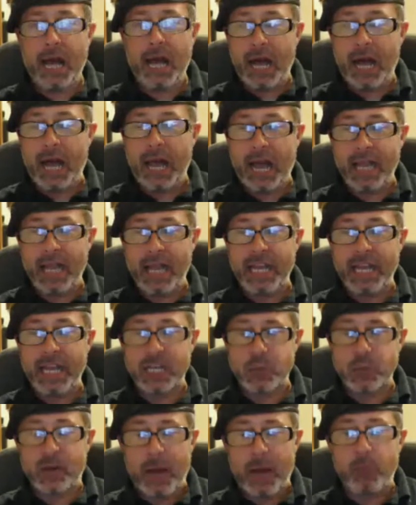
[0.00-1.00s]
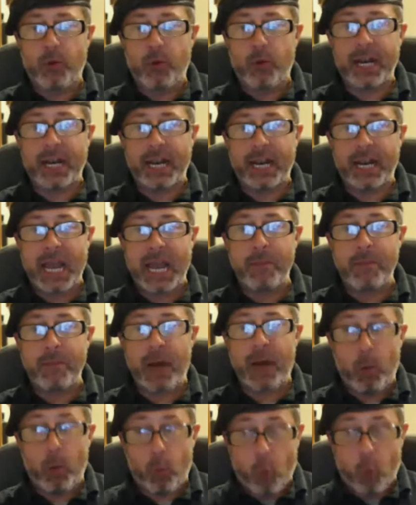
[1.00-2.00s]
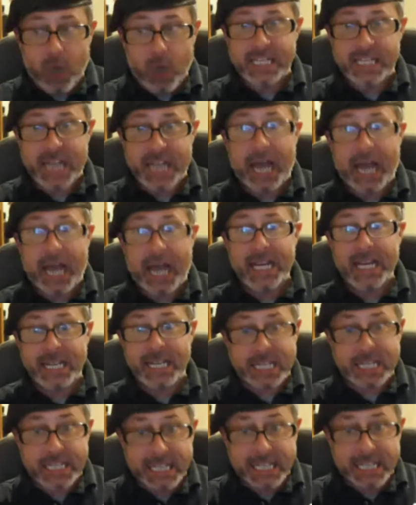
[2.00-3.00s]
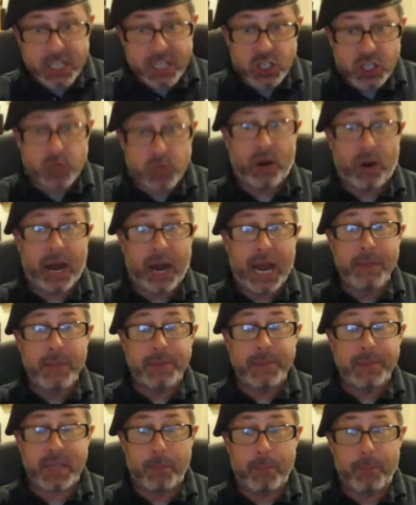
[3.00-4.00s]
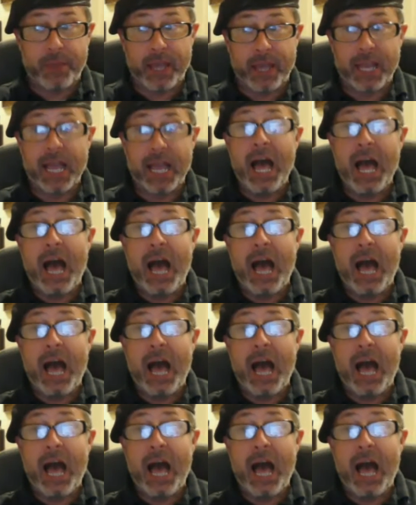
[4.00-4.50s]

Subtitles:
I guess when I'm running a game, once I describe something,